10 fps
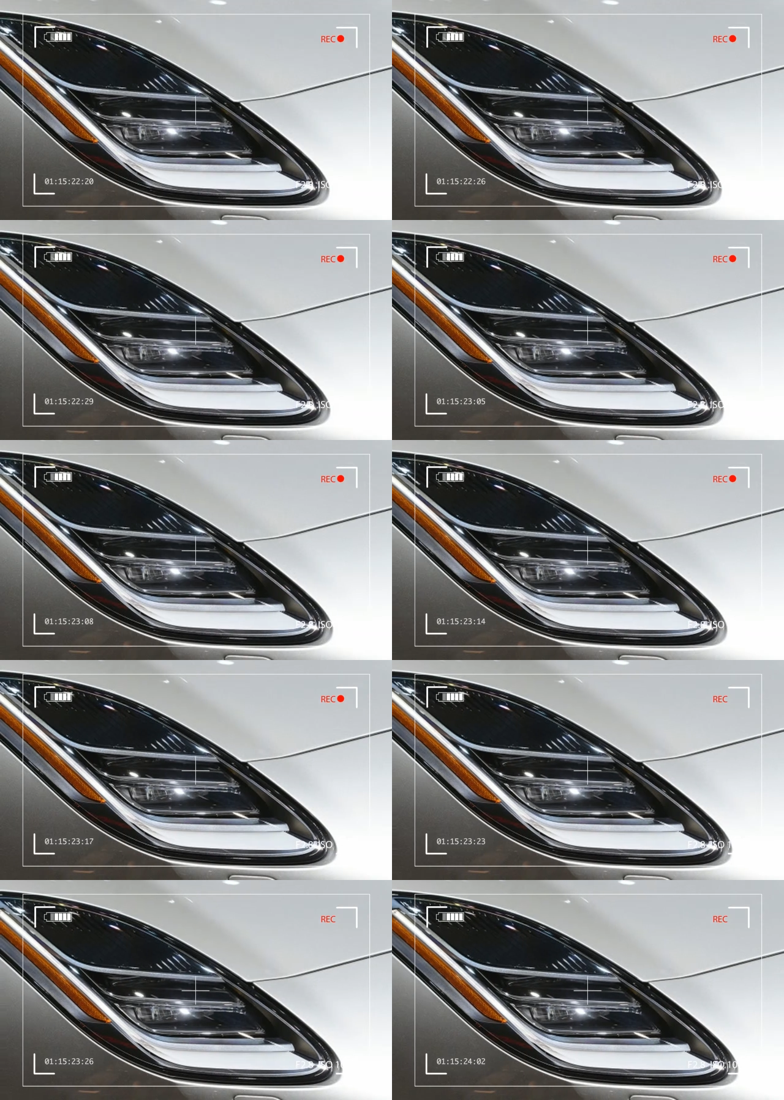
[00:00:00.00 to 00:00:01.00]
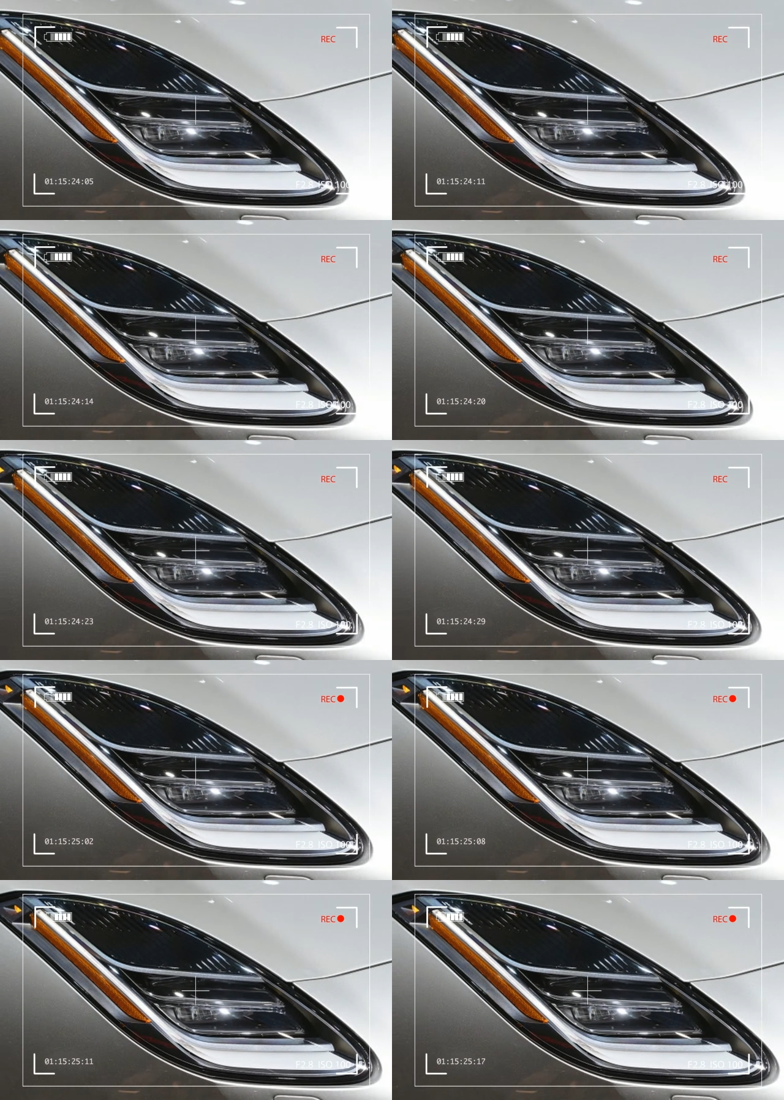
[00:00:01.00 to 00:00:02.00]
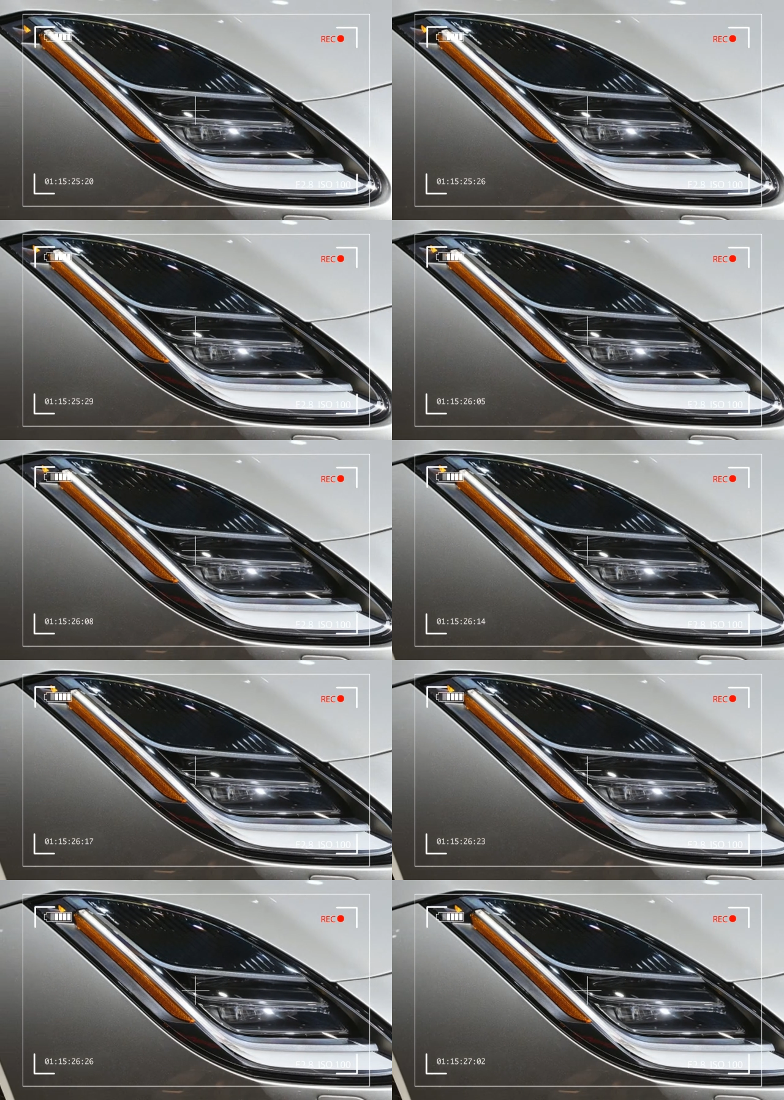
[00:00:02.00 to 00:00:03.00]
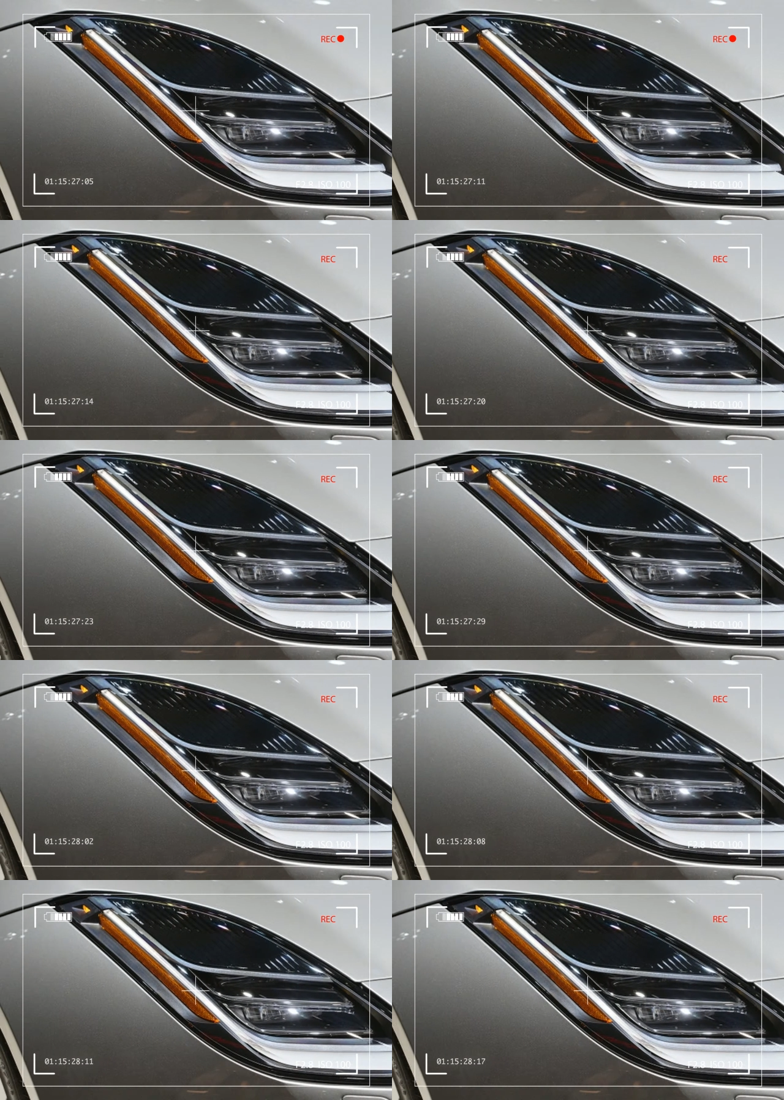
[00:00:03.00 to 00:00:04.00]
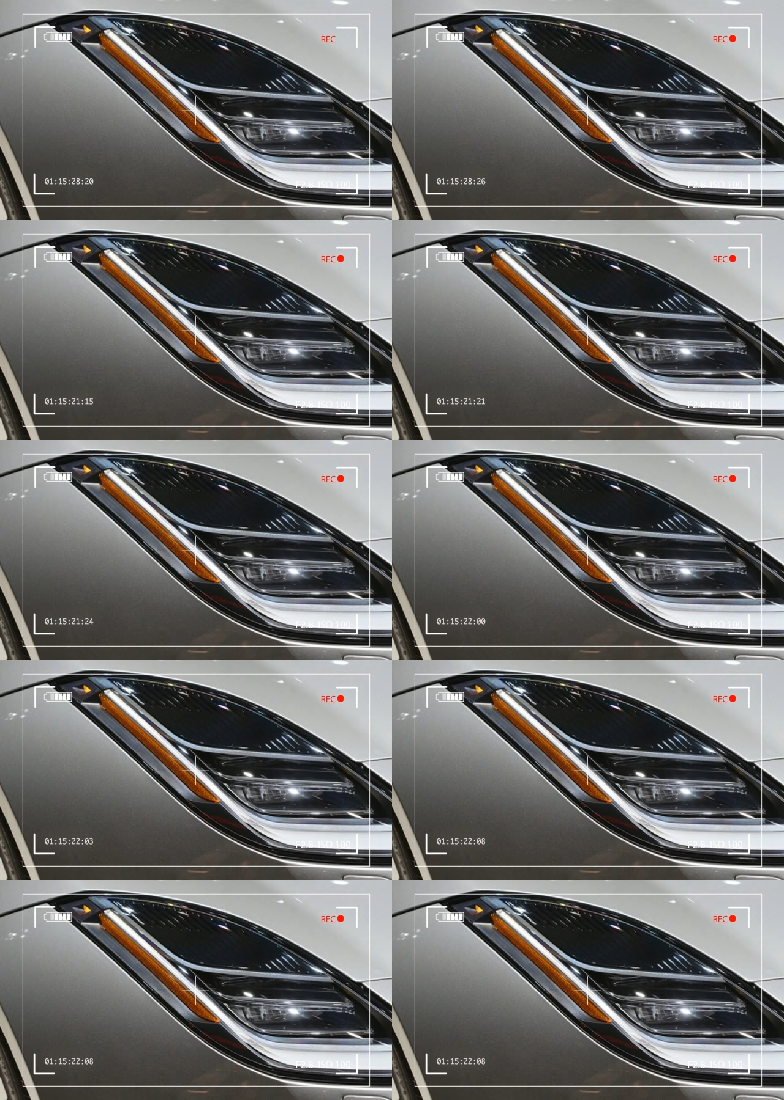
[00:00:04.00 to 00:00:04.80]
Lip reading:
[unreadable: no face in view]